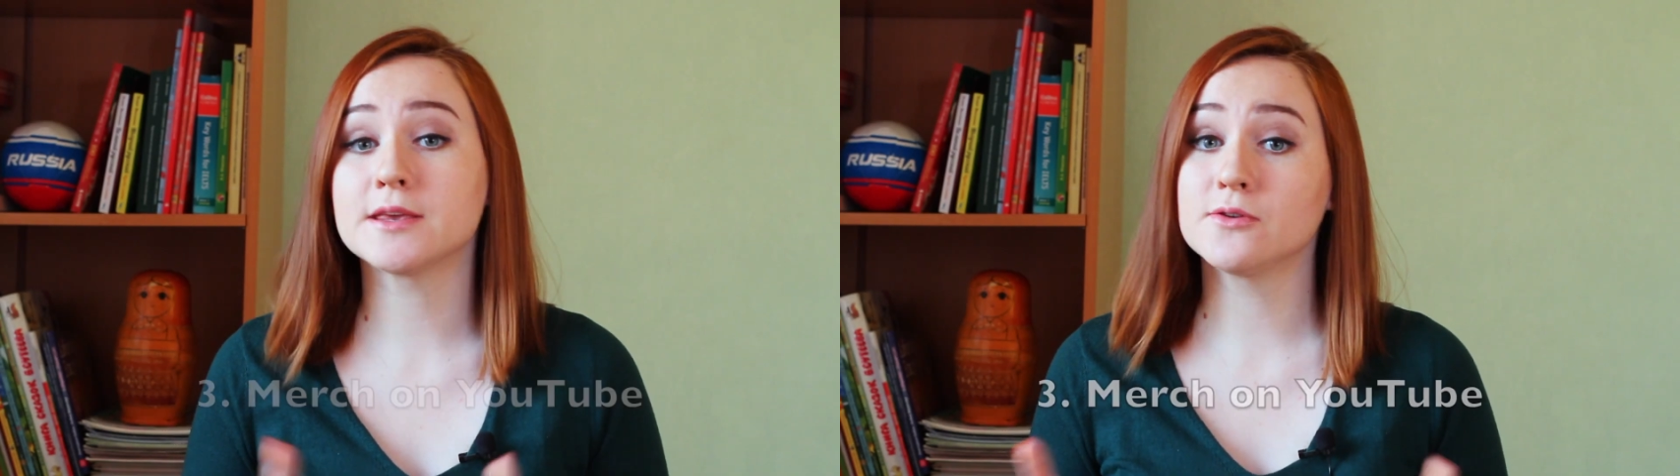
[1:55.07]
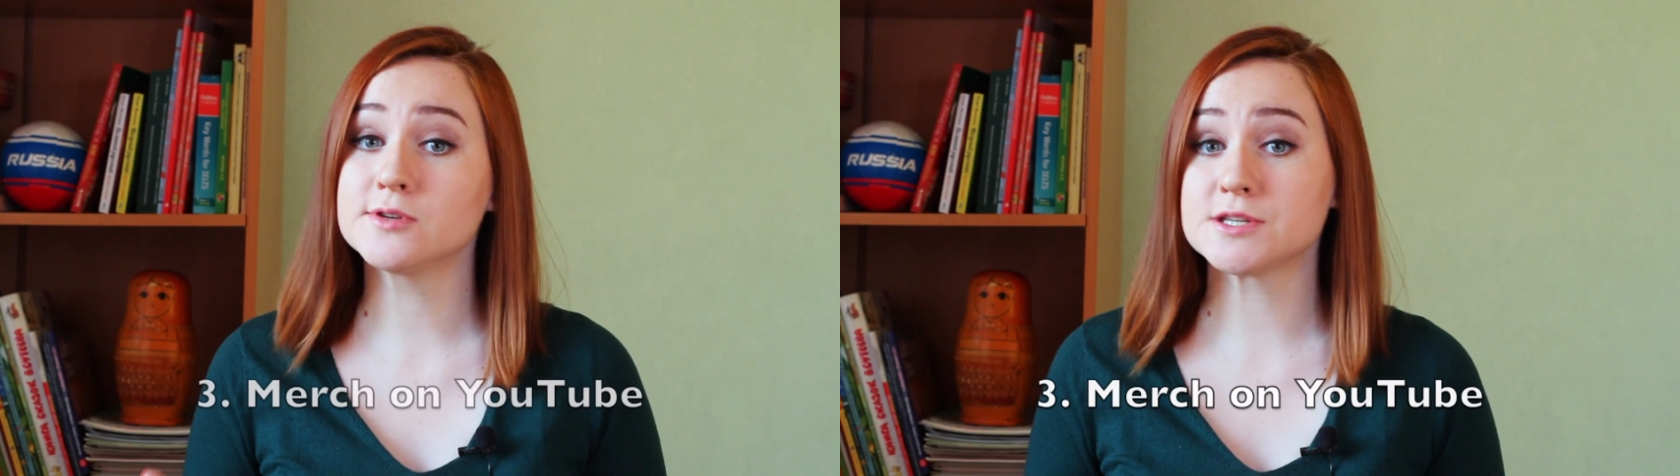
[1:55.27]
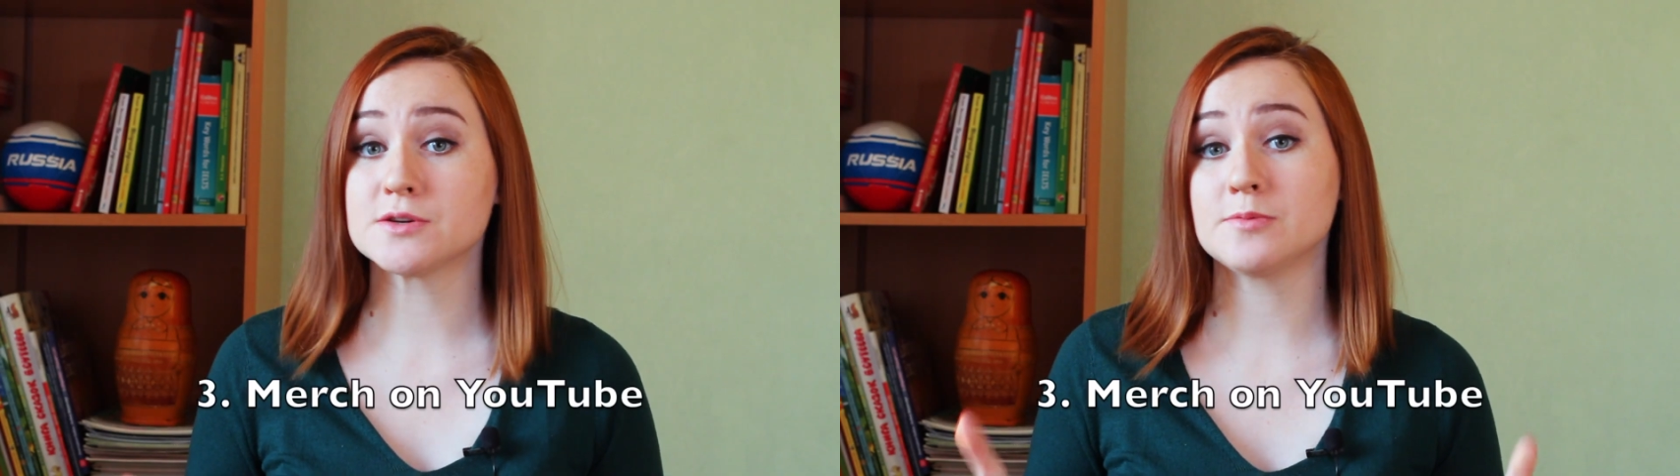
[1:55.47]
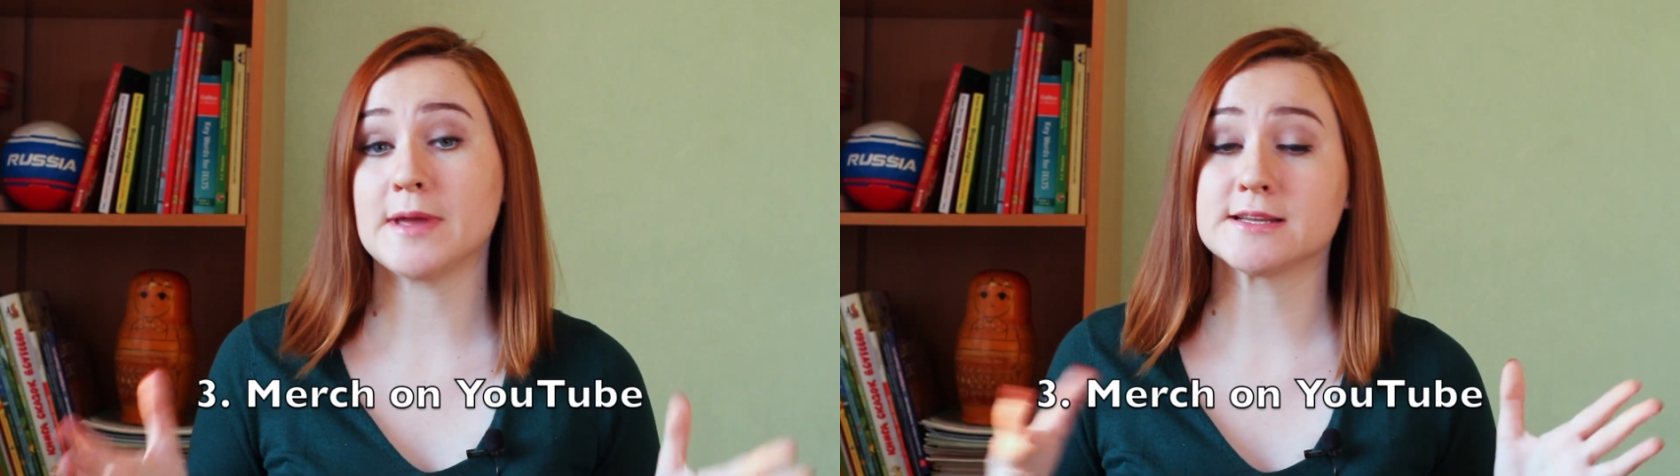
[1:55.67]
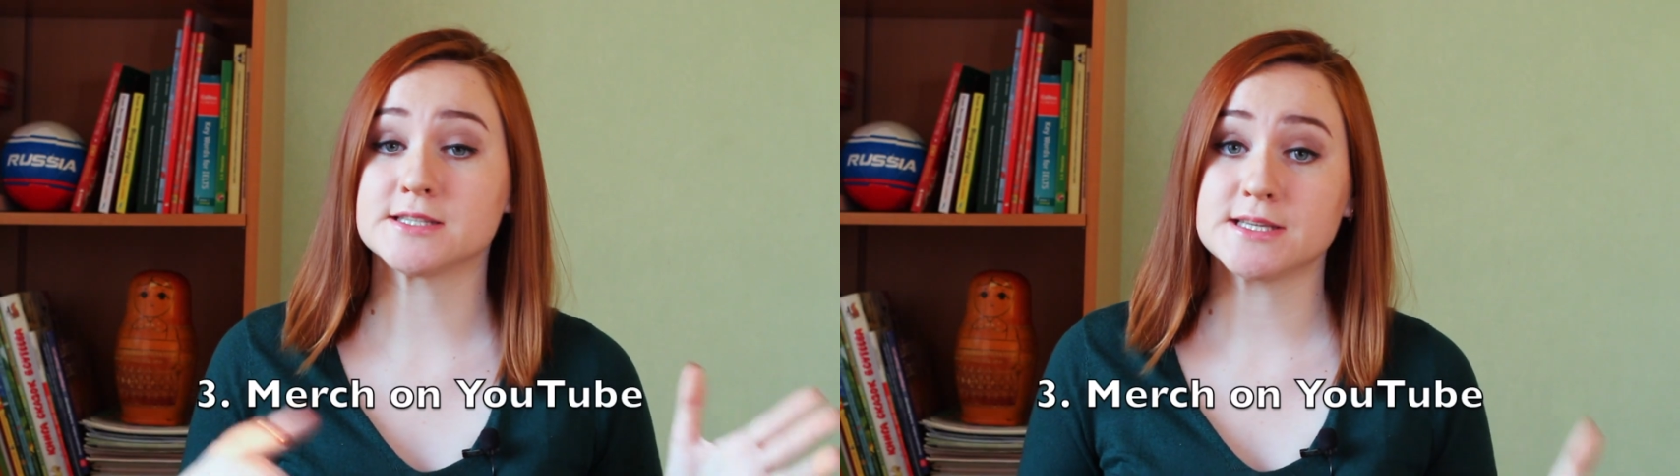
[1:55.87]
YouTube
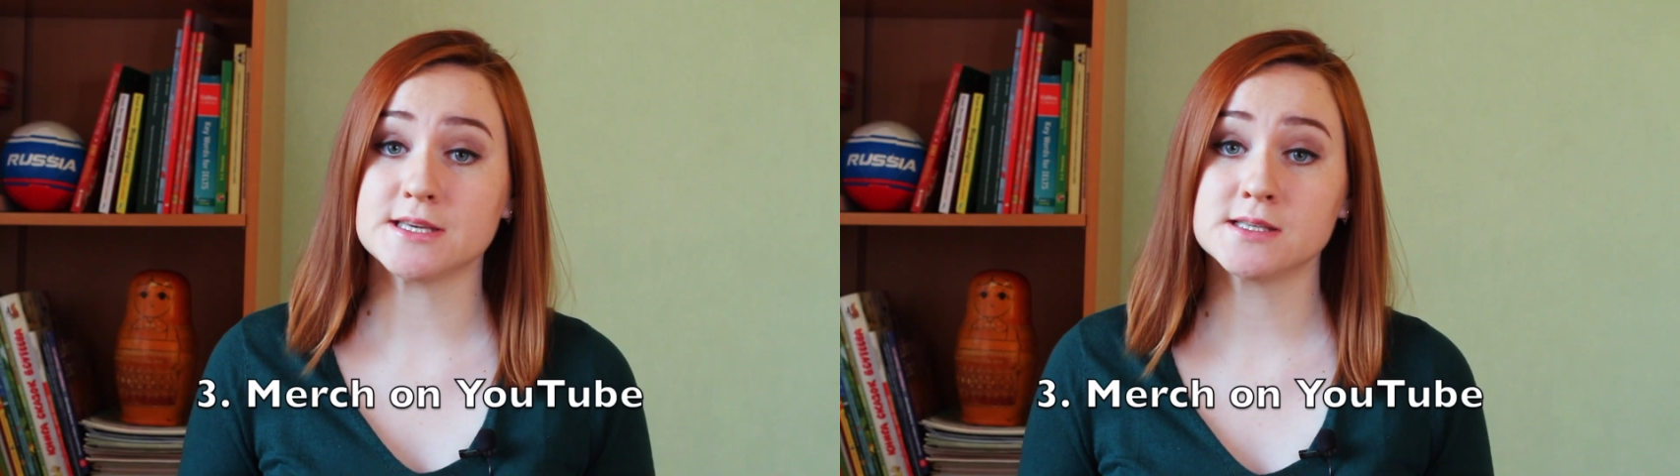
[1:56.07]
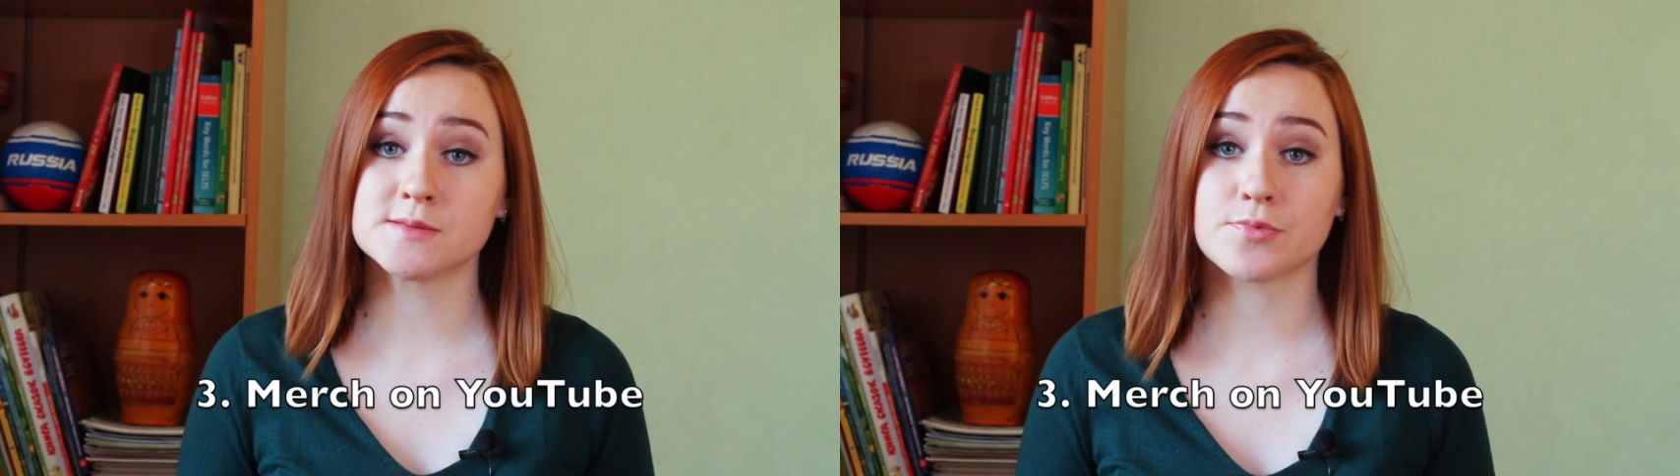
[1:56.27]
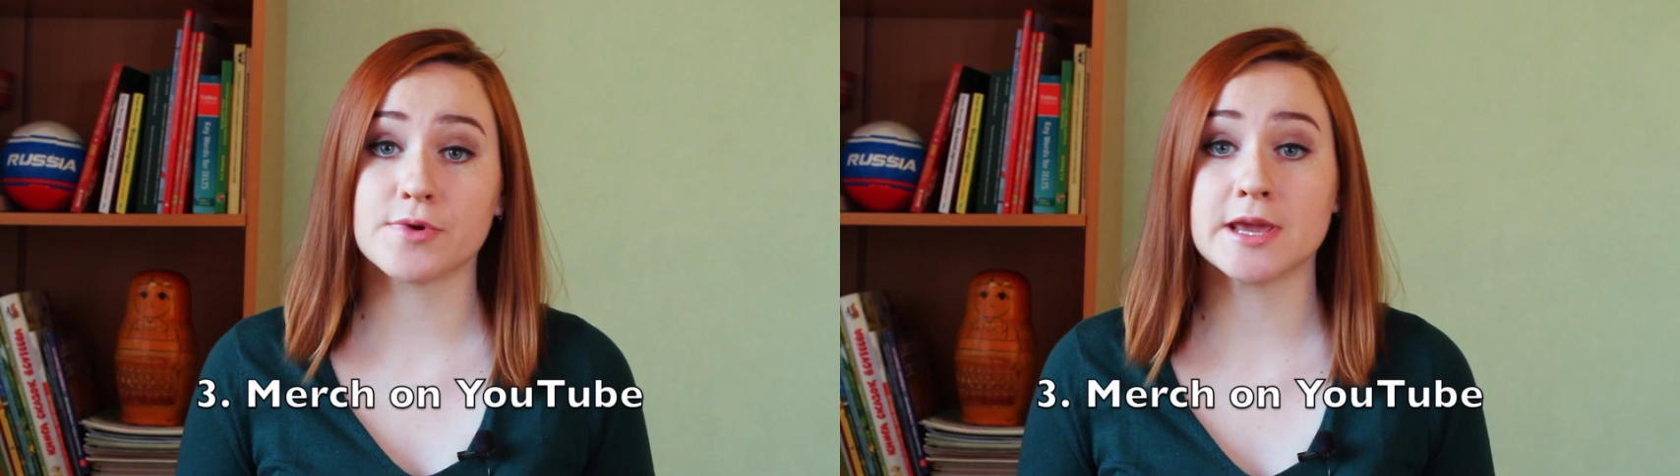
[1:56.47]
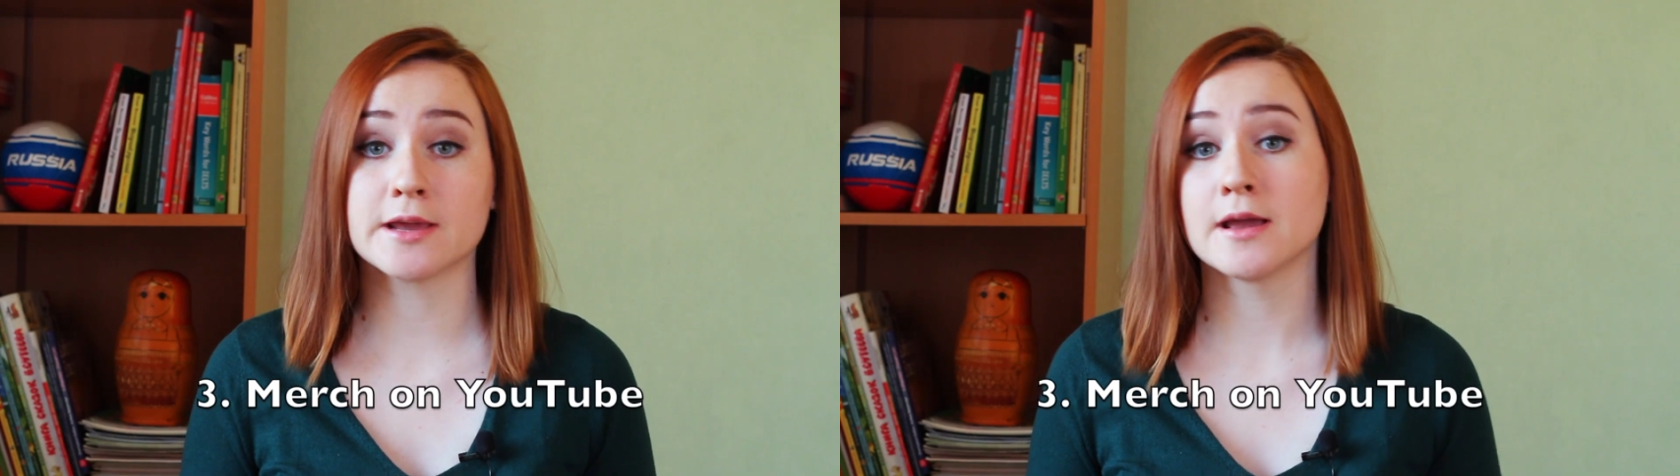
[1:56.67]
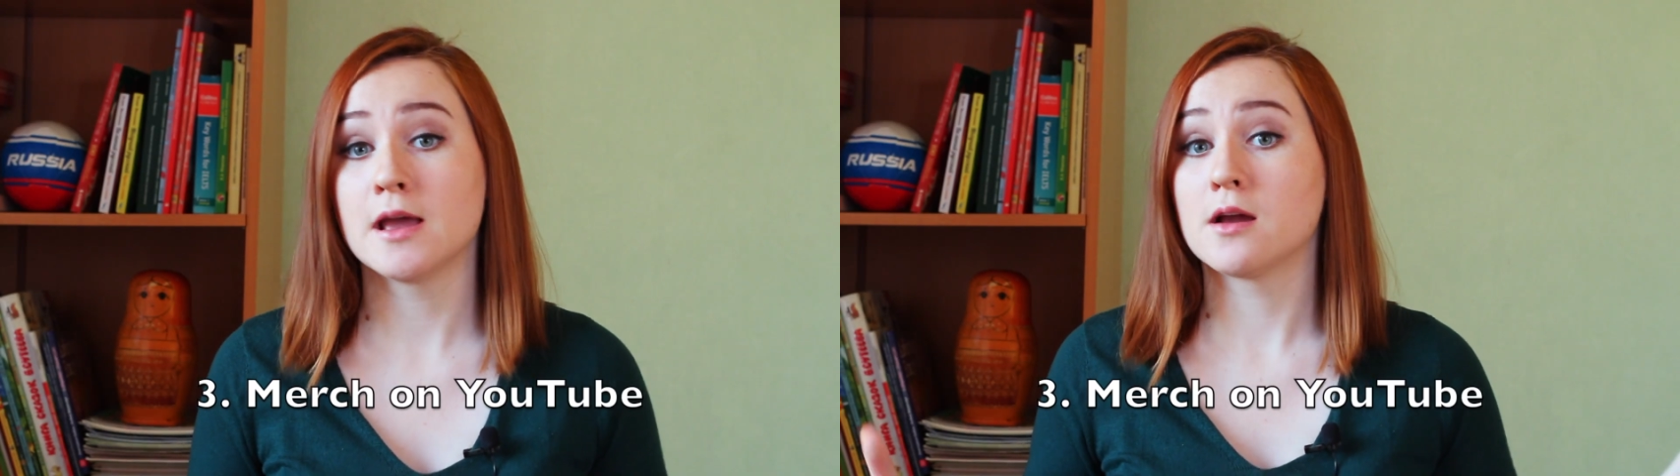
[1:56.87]
and
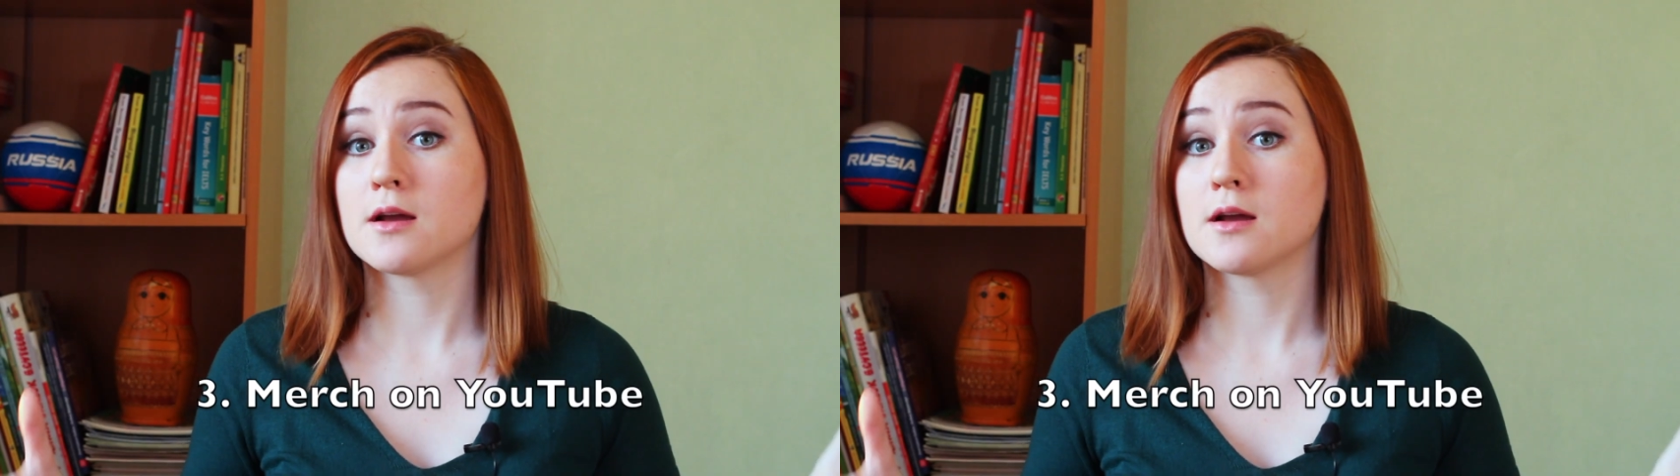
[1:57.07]
Teespring